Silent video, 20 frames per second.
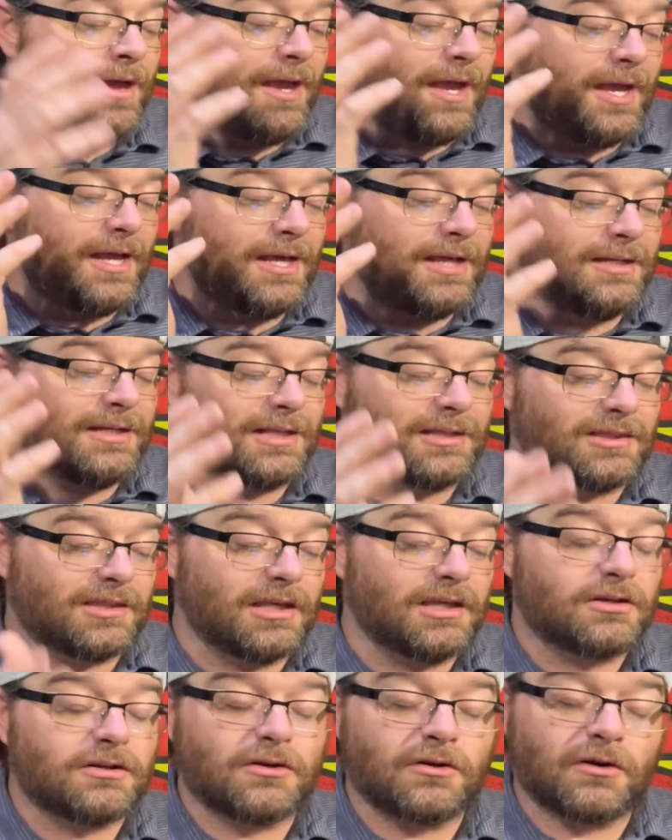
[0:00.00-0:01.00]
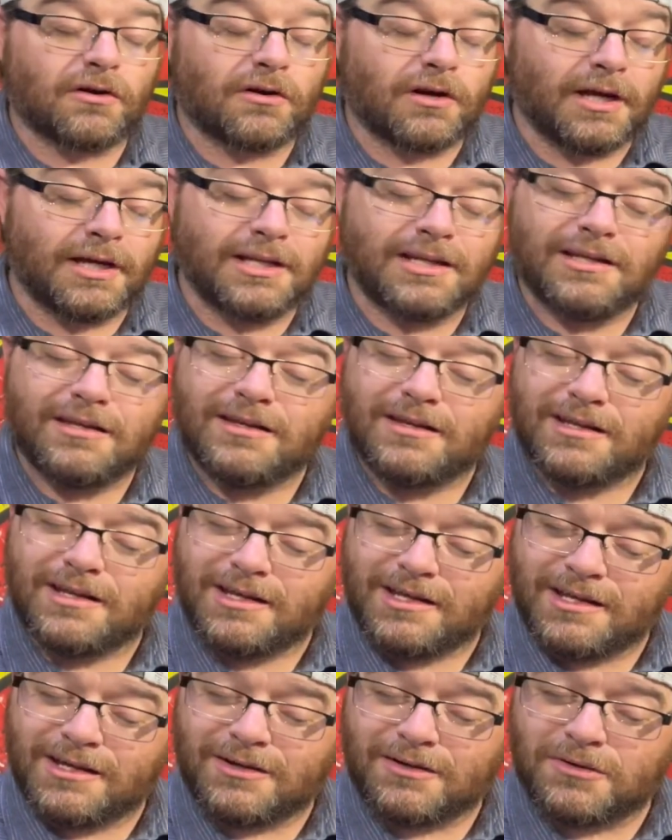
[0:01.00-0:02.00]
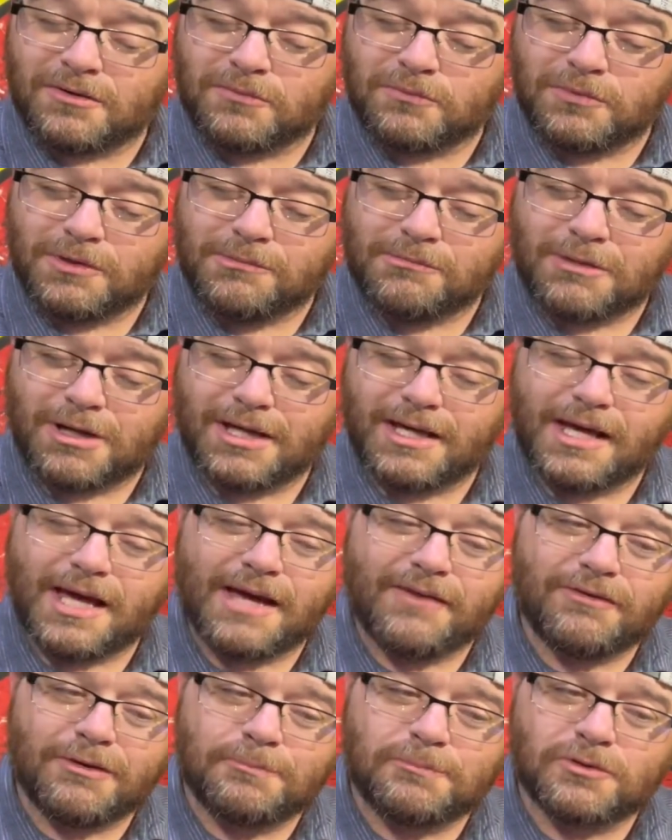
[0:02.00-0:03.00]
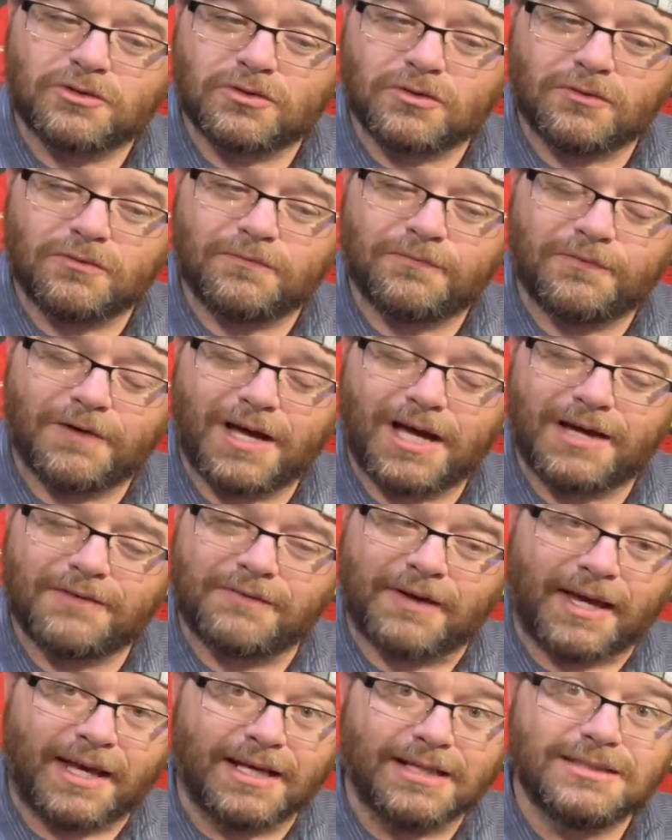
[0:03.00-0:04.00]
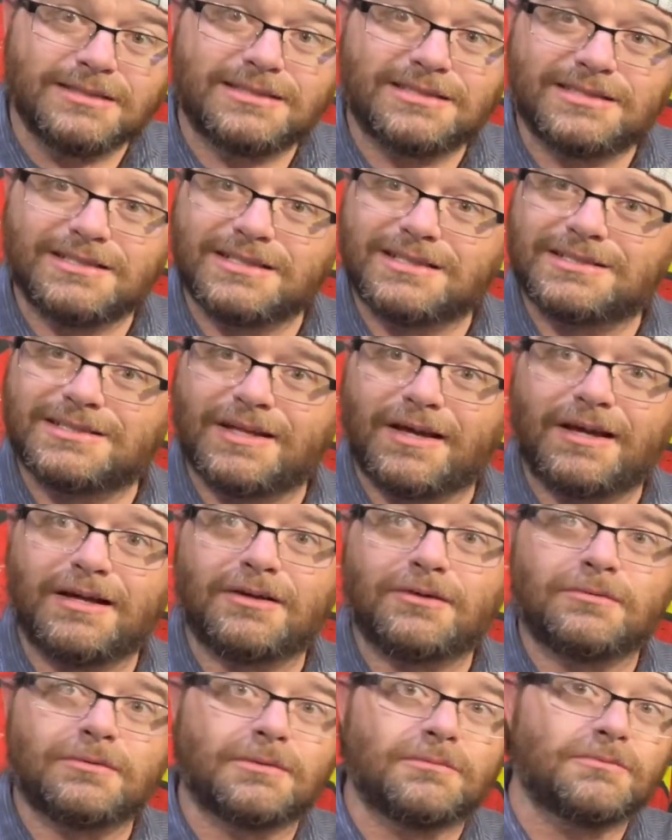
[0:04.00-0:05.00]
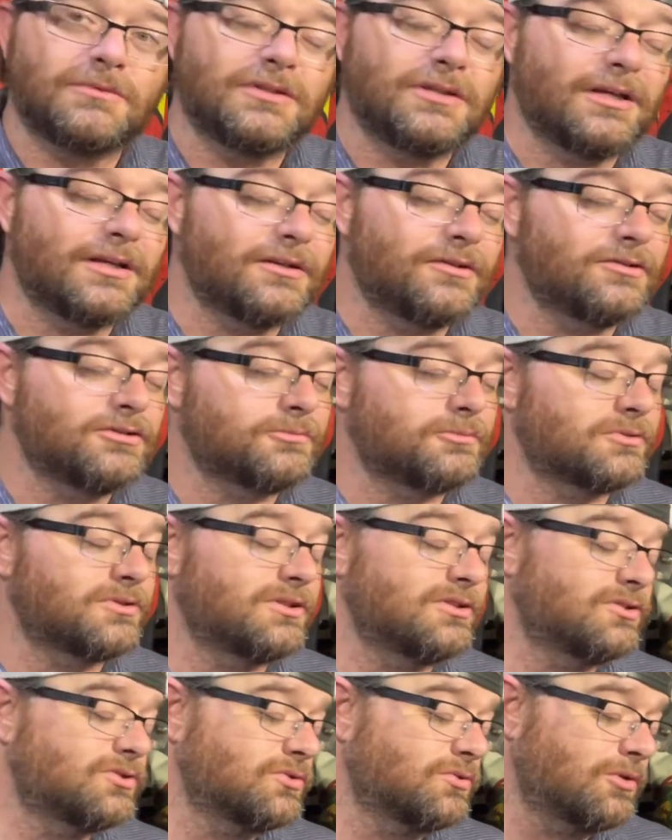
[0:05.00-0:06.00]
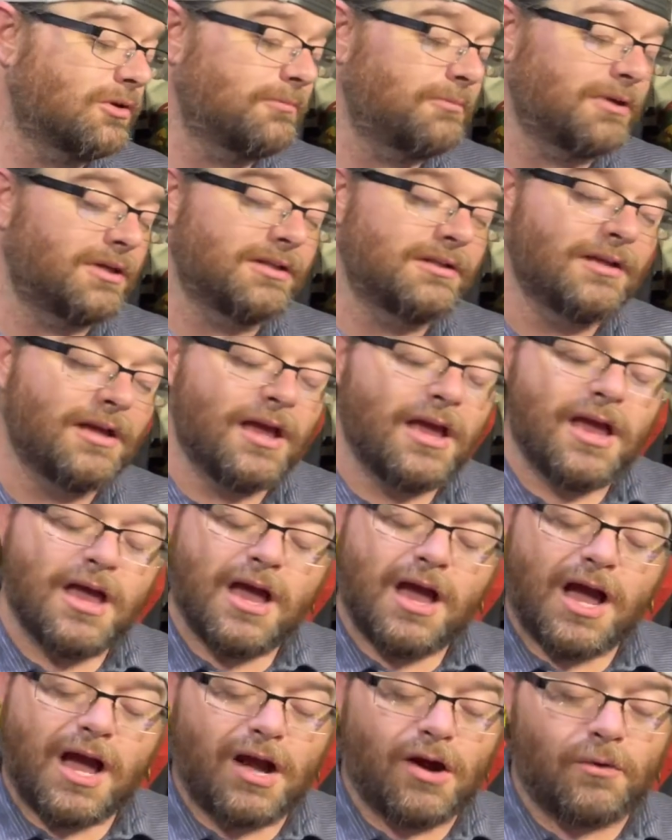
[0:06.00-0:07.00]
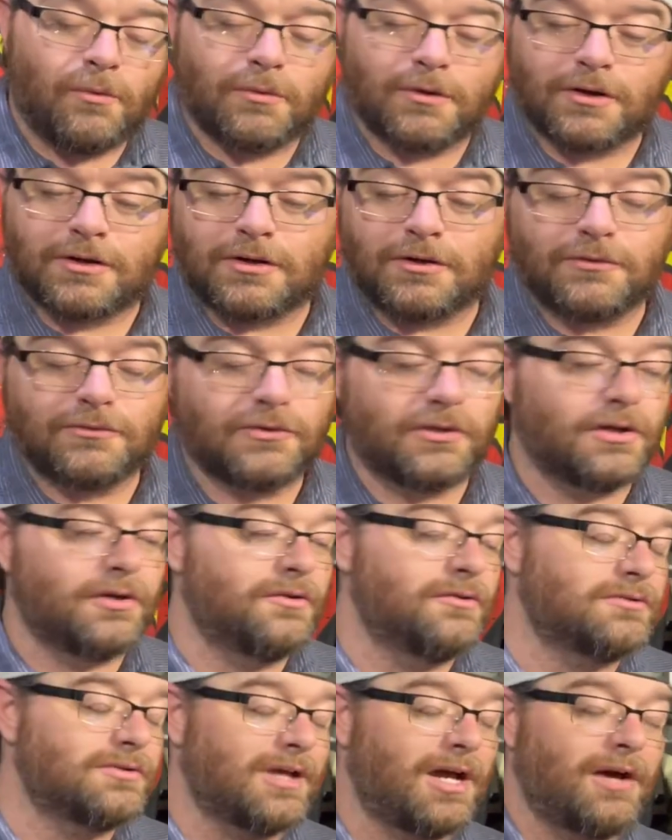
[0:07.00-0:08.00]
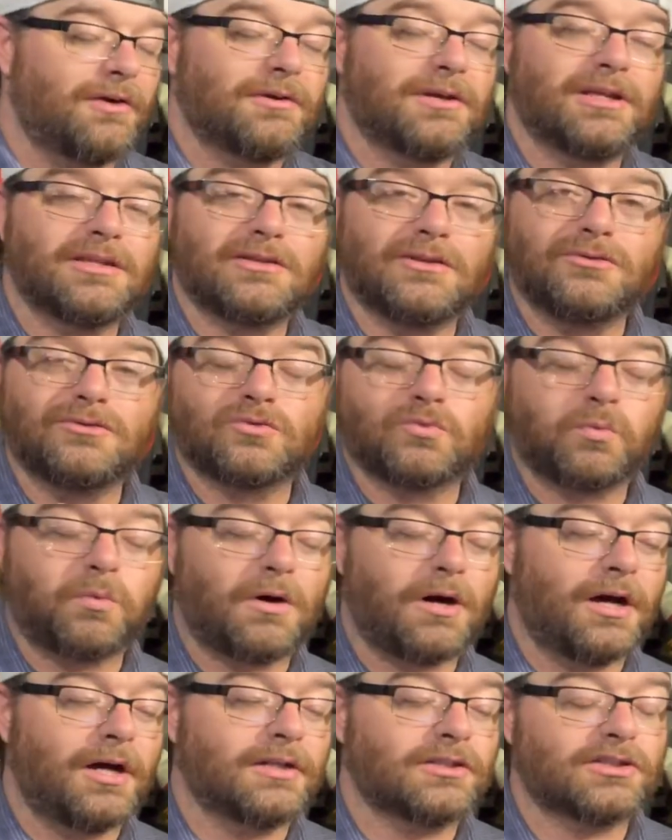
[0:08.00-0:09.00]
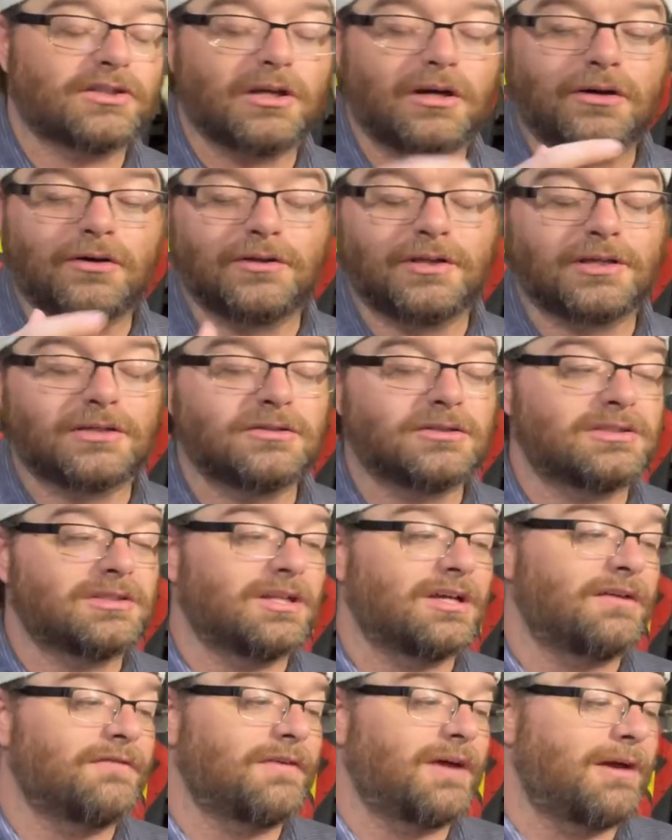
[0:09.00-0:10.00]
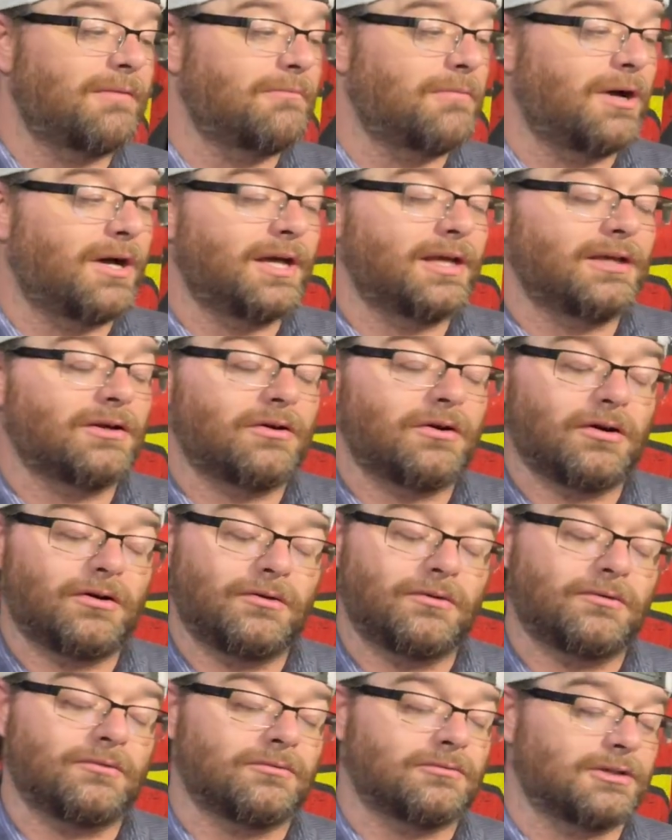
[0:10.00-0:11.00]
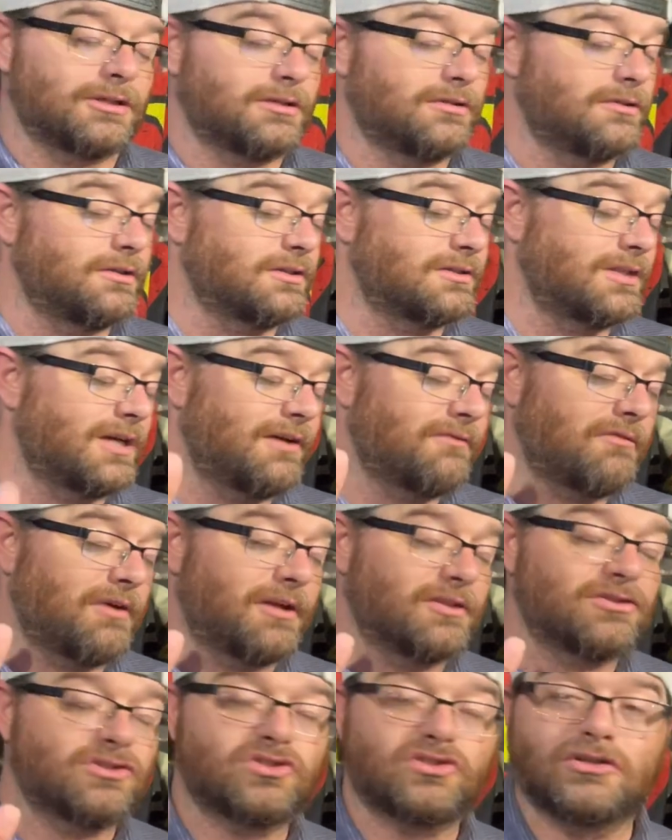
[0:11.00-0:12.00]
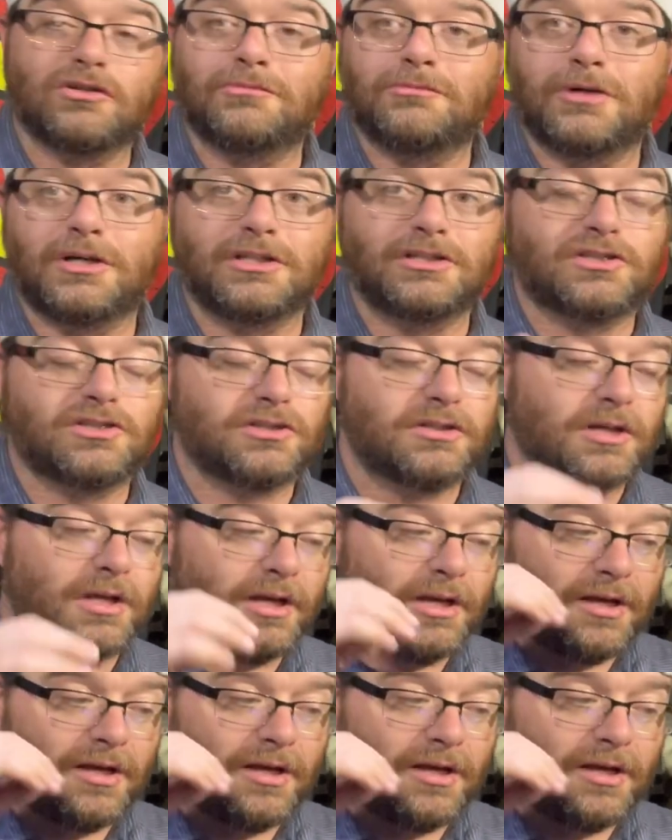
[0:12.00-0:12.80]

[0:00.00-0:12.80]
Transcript: and I think right now we might have episode 5 and 6 out. I'm not 100% sure, but I'll work on those. I'll get those watched, all that good stuff. I might, oh my goodness, I've got so much,